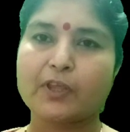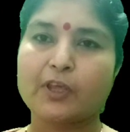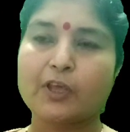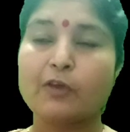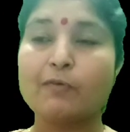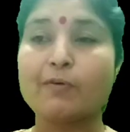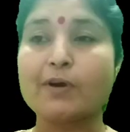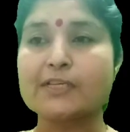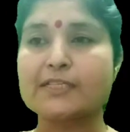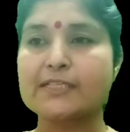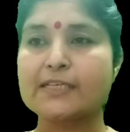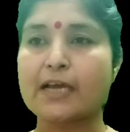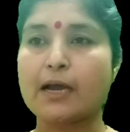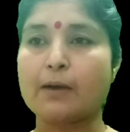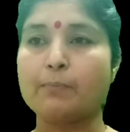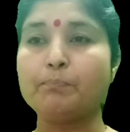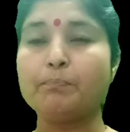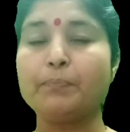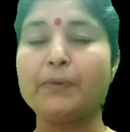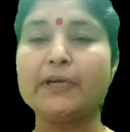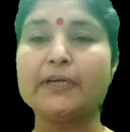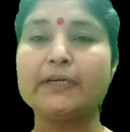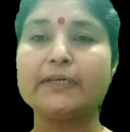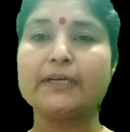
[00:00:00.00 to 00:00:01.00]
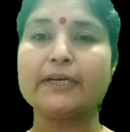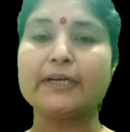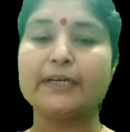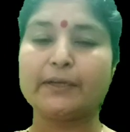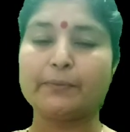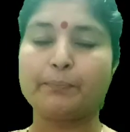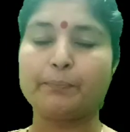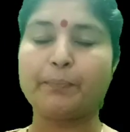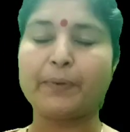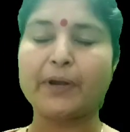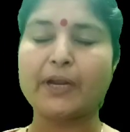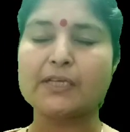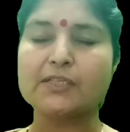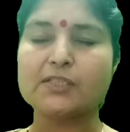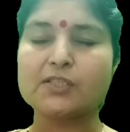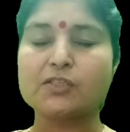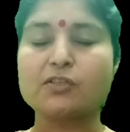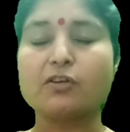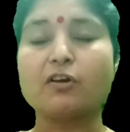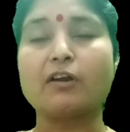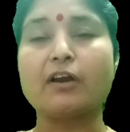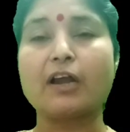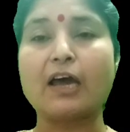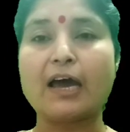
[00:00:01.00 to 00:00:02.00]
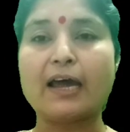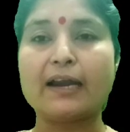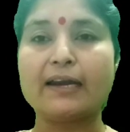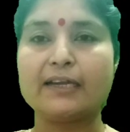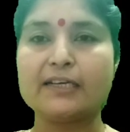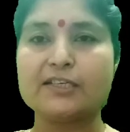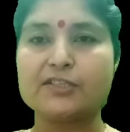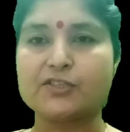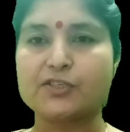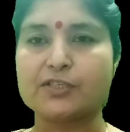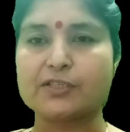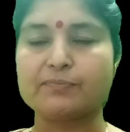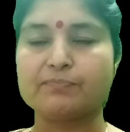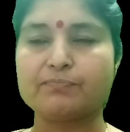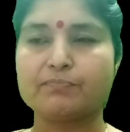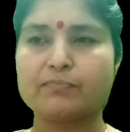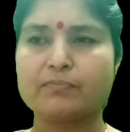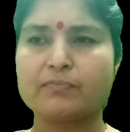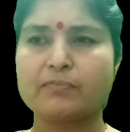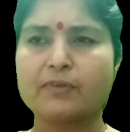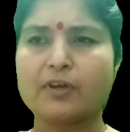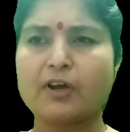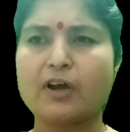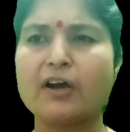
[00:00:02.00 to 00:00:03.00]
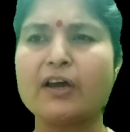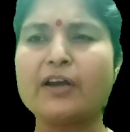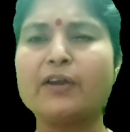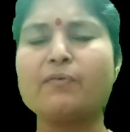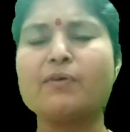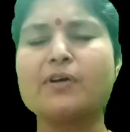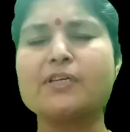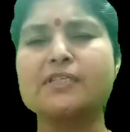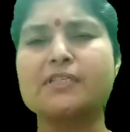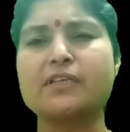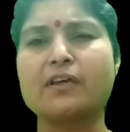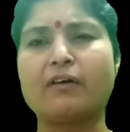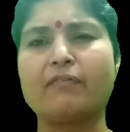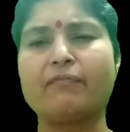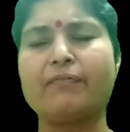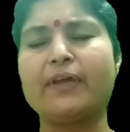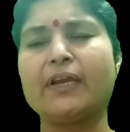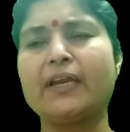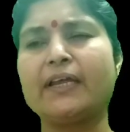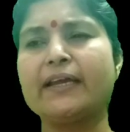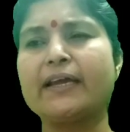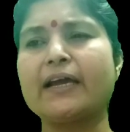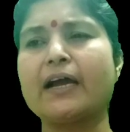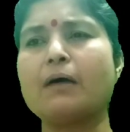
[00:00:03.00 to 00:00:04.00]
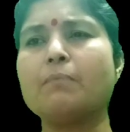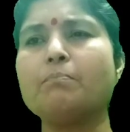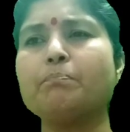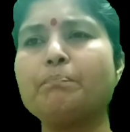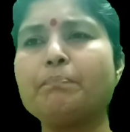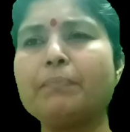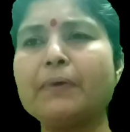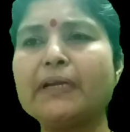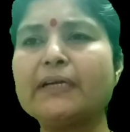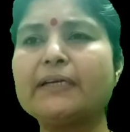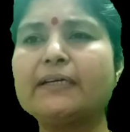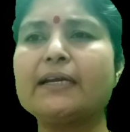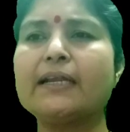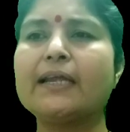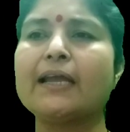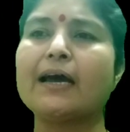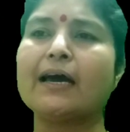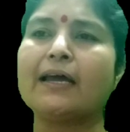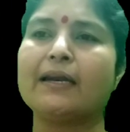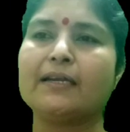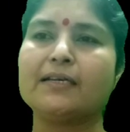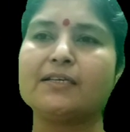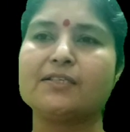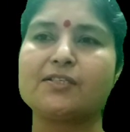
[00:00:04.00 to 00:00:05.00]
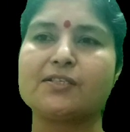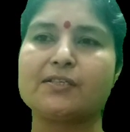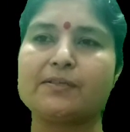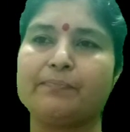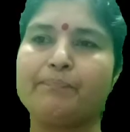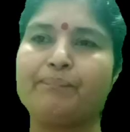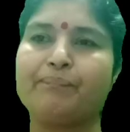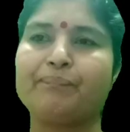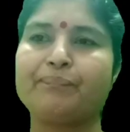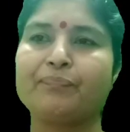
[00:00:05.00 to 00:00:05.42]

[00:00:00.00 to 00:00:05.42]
He was completely depressed or uneasy, or he was feeling completely uneasy.